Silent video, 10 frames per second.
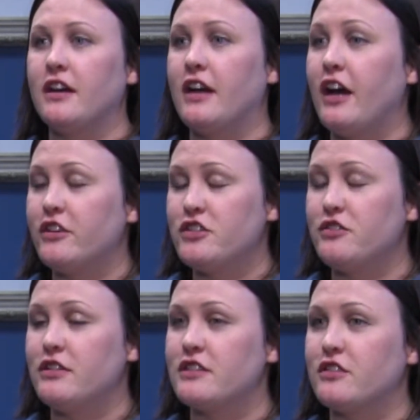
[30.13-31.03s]
college
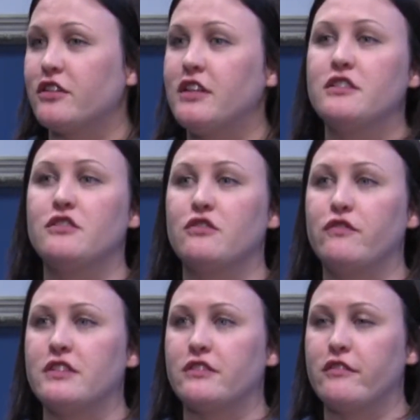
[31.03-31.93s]
students looking to do
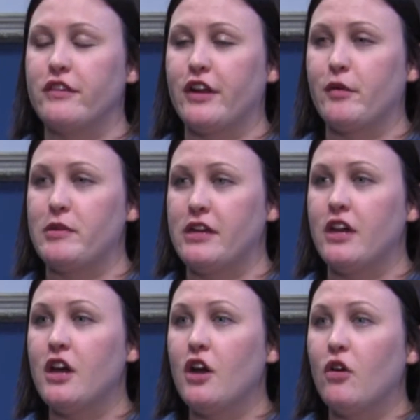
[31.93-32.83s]
physical therapy,
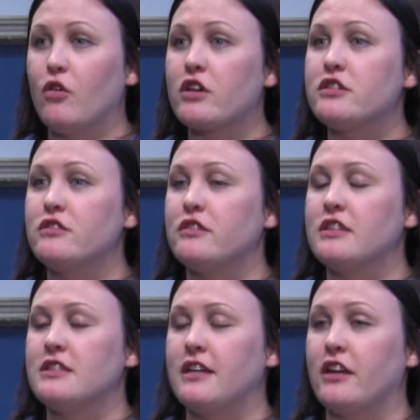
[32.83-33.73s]
or
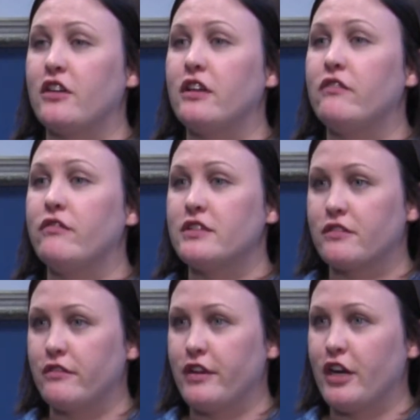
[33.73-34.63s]
students that are in
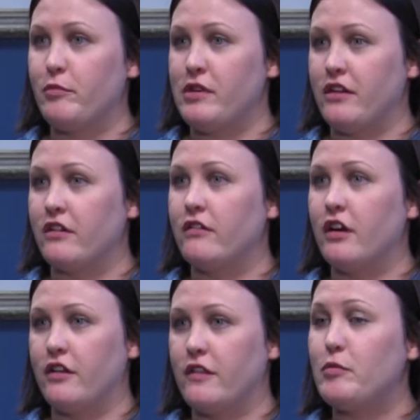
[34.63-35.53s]
physical therapy or
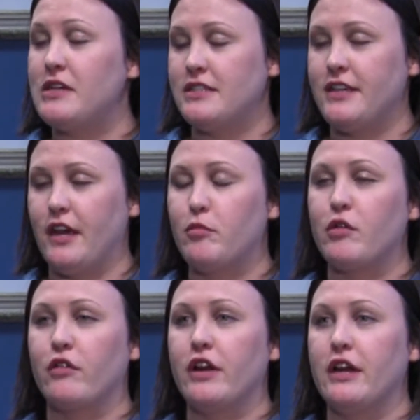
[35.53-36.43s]
the PTA
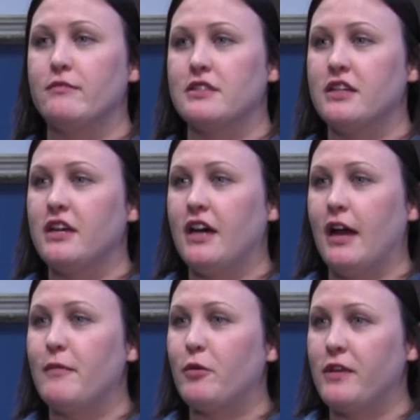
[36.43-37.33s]
programs,
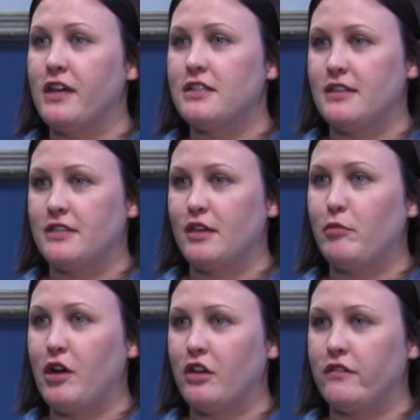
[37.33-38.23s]
I'm the one that sets
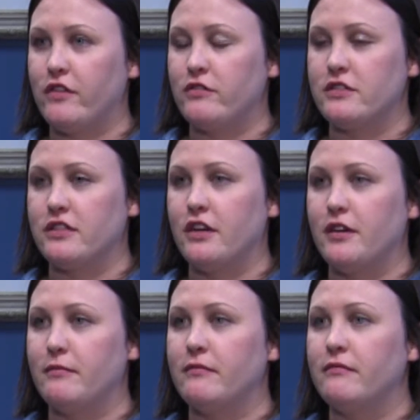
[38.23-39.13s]
up all of those
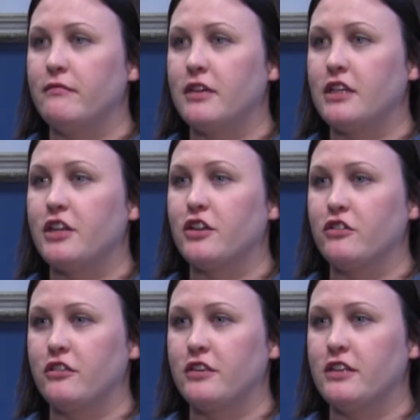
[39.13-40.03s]
clinical